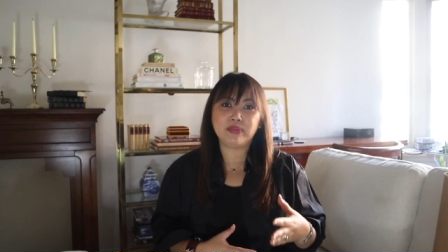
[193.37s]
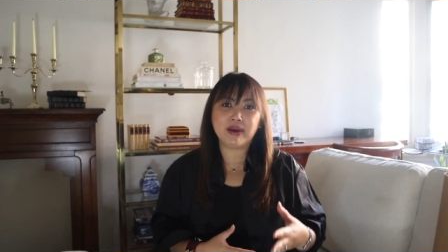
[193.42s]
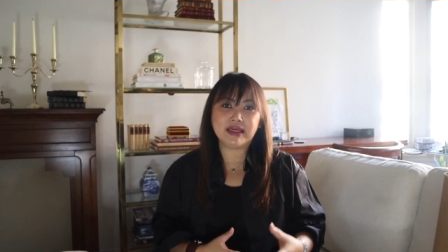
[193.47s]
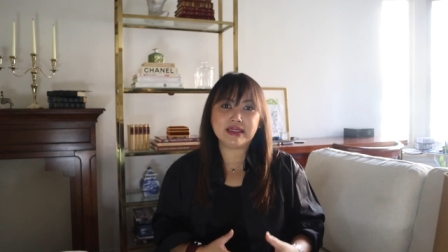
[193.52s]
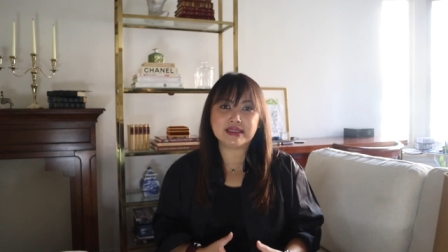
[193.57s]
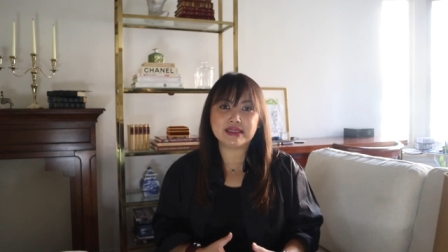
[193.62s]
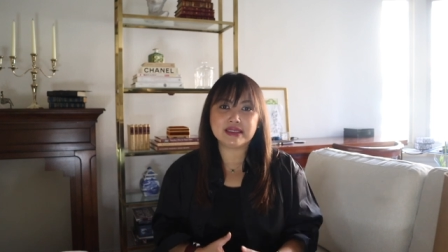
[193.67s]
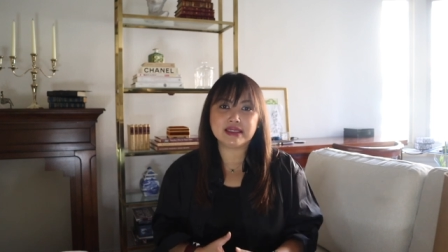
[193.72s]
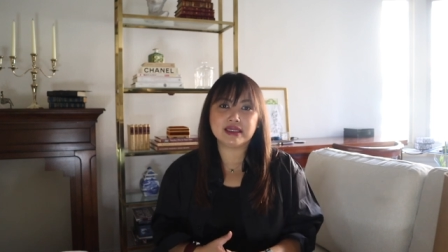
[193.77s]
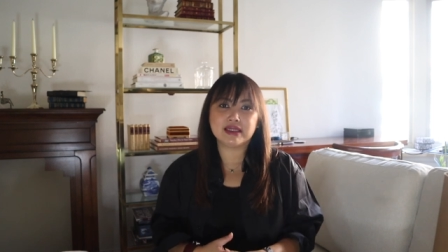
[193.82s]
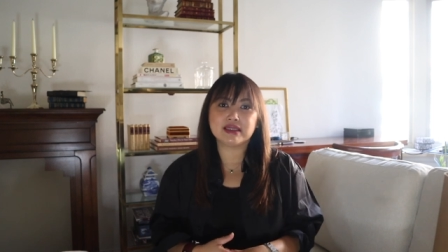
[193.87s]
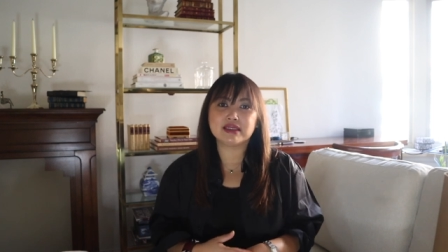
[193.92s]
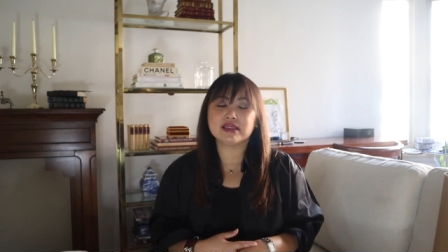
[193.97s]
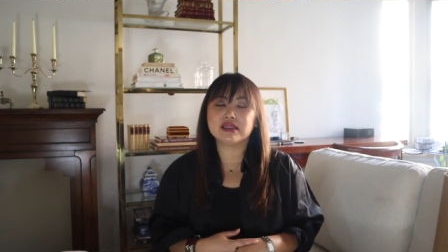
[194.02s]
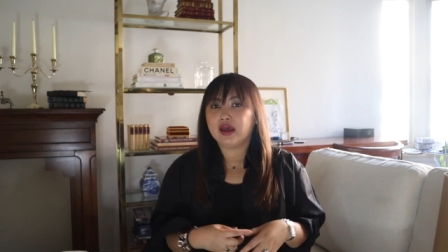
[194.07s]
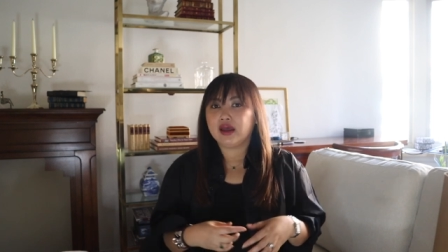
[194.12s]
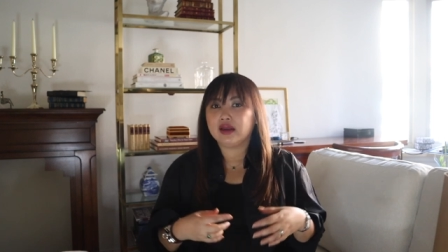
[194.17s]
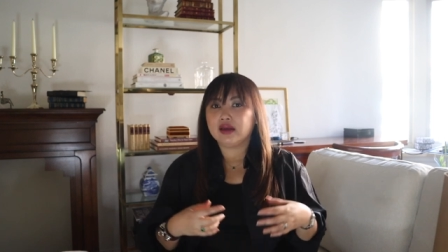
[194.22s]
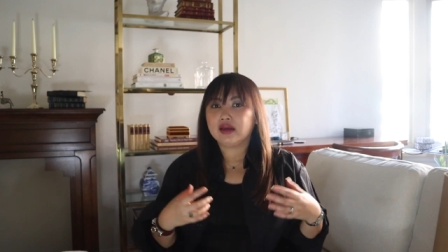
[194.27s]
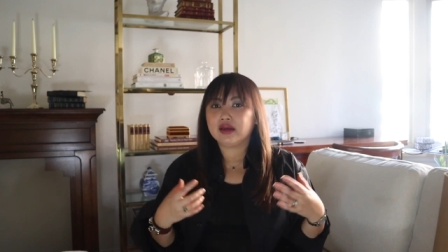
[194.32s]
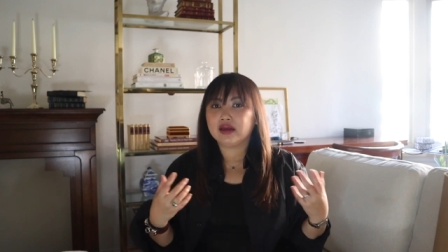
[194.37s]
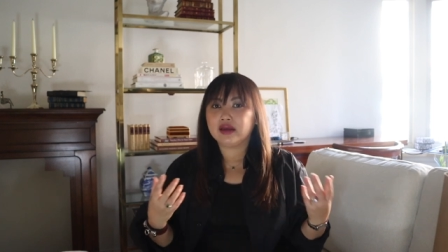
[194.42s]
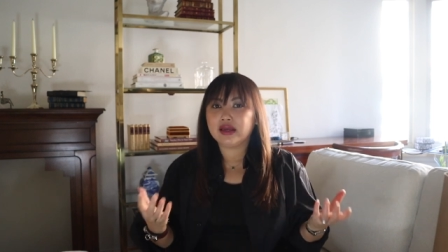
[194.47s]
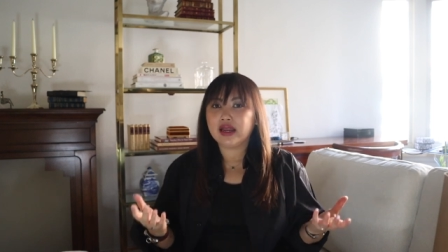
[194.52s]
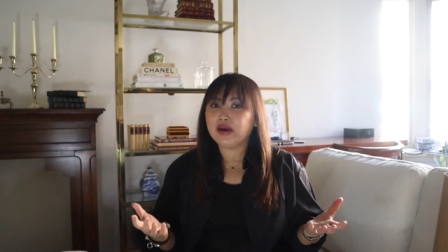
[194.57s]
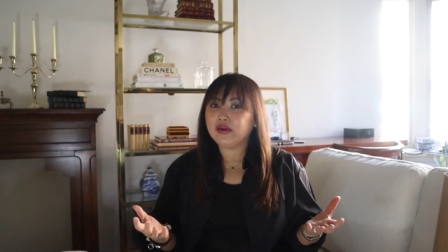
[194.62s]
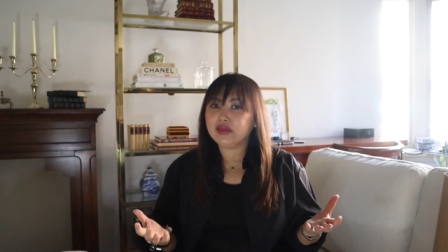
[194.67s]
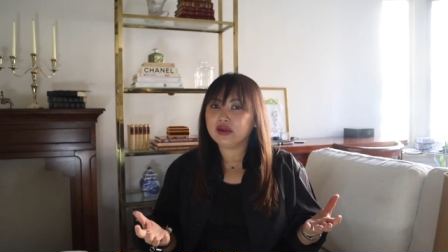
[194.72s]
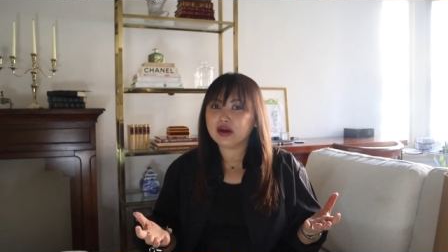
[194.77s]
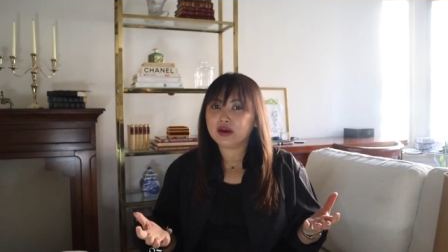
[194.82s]
basics and
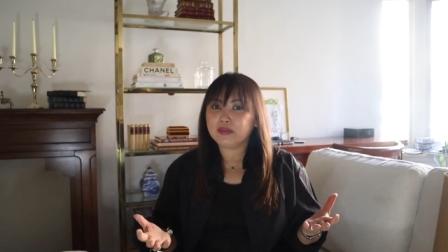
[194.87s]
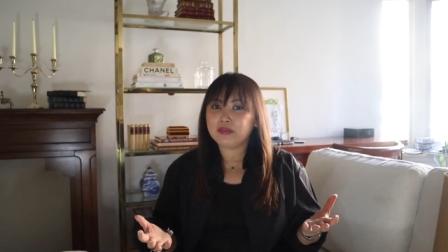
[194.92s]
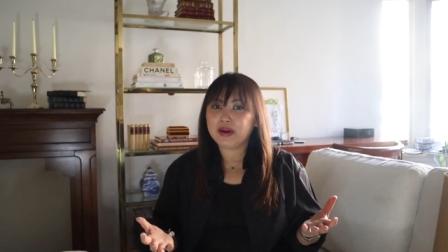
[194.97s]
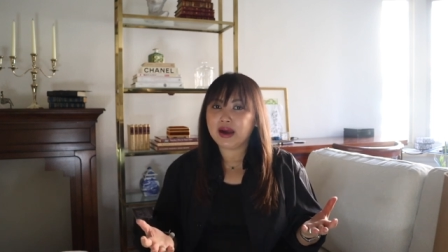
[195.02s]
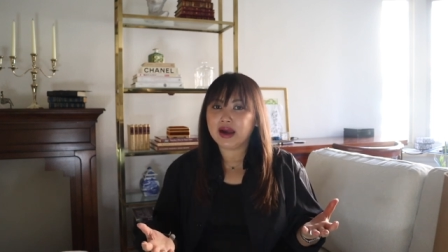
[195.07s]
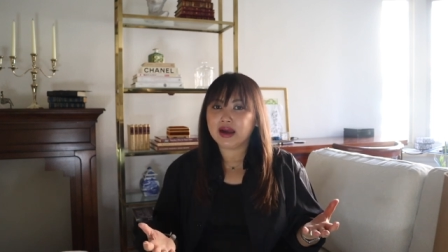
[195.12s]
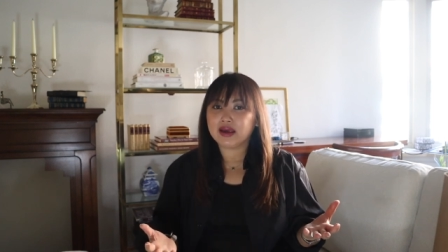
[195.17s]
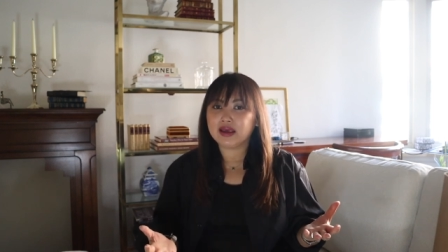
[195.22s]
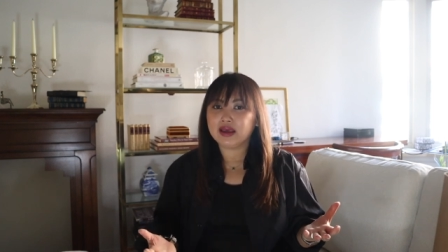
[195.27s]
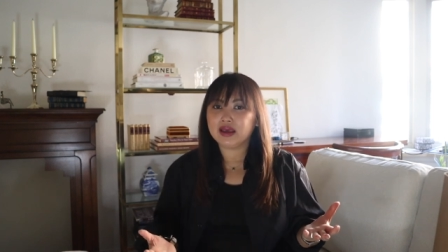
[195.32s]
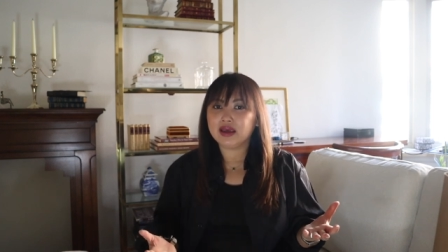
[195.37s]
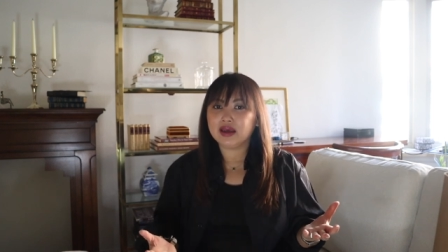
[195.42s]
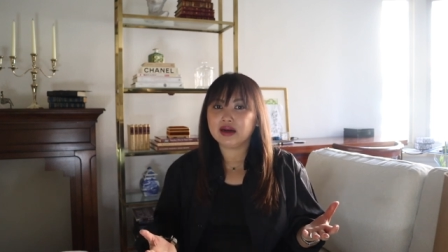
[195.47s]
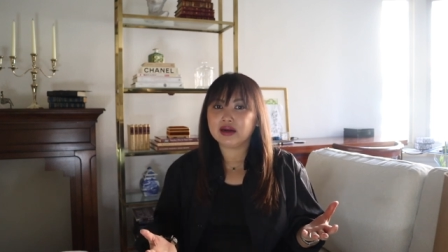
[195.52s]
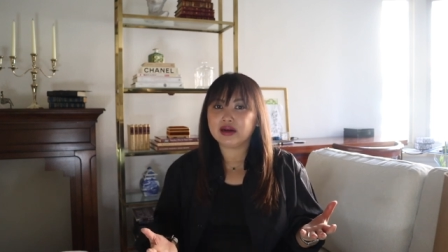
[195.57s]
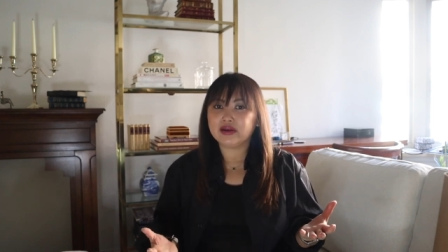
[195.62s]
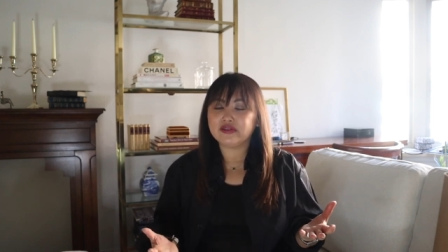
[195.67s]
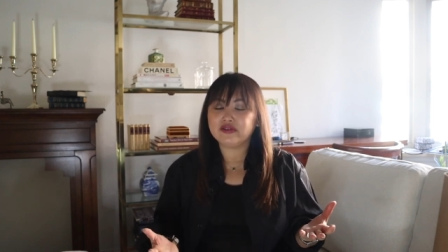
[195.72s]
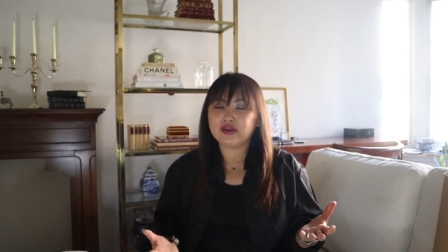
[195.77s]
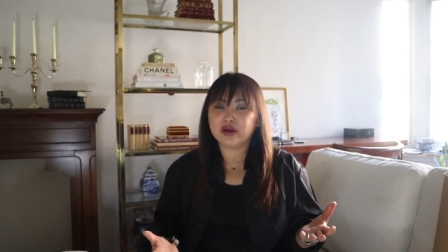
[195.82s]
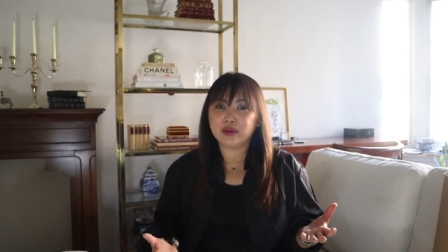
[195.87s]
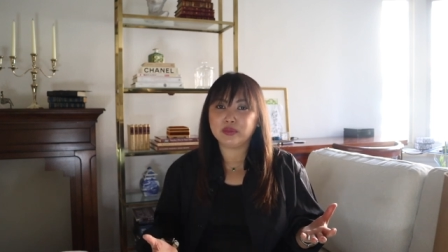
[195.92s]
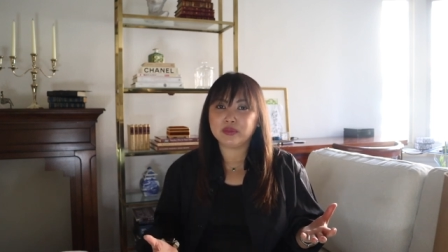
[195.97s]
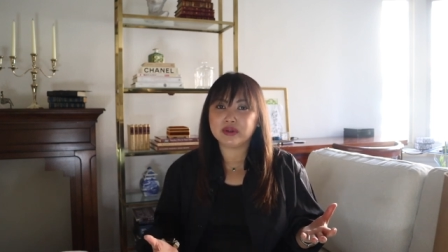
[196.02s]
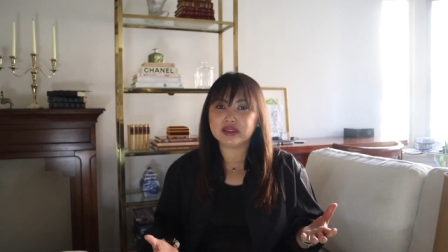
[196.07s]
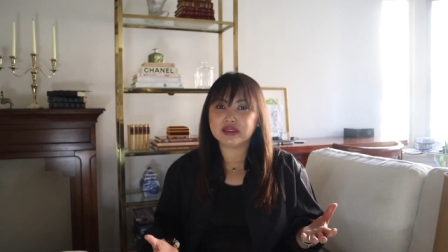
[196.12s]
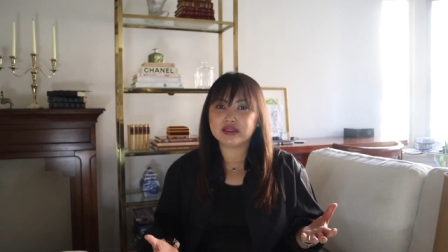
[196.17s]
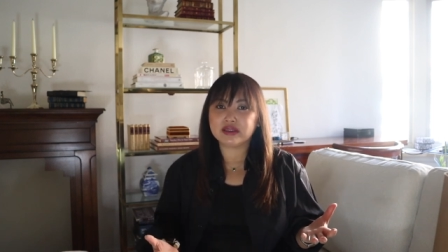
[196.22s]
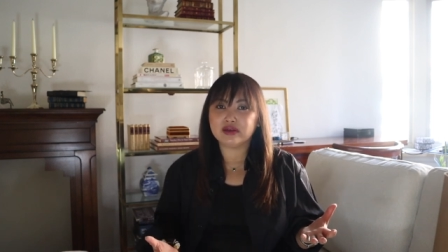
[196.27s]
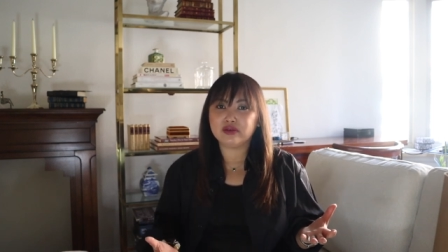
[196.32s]
now that I'm back here I find
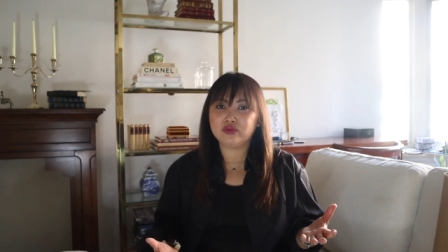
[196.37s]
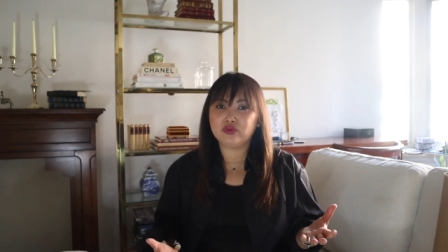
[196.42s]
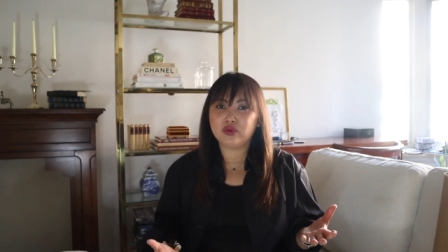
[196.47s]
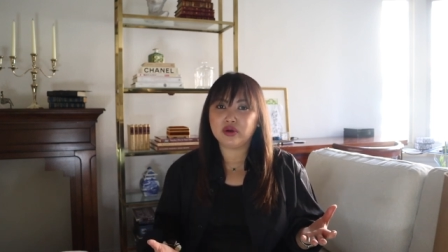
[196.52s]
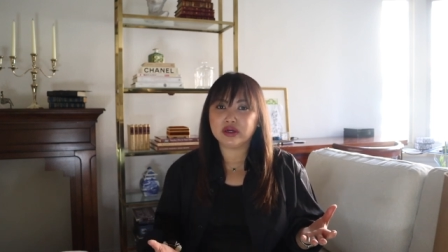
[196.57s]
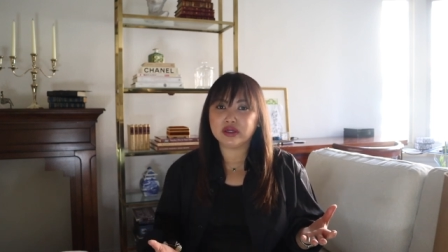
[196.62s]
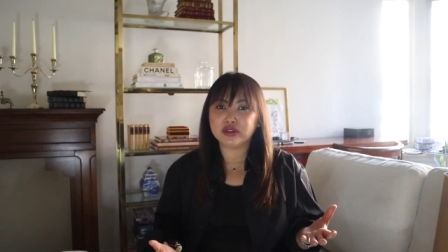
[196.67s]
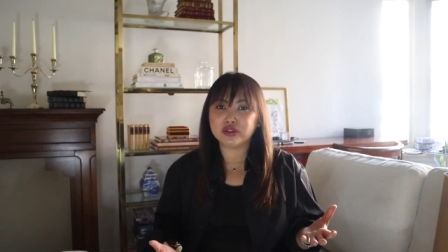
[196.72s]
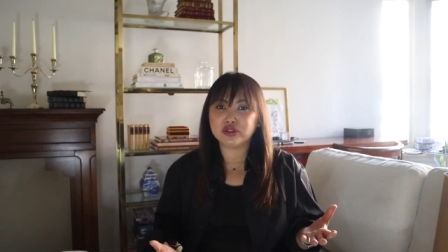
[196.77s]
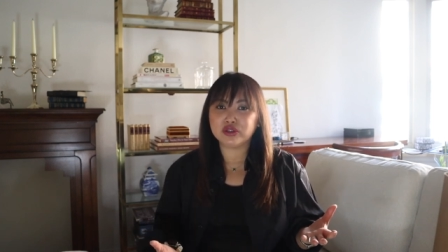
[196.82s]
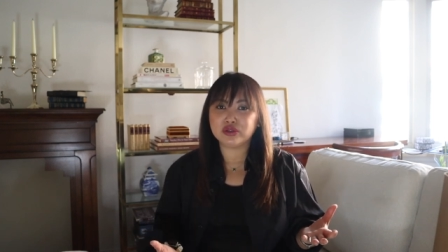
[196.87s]
myself wanting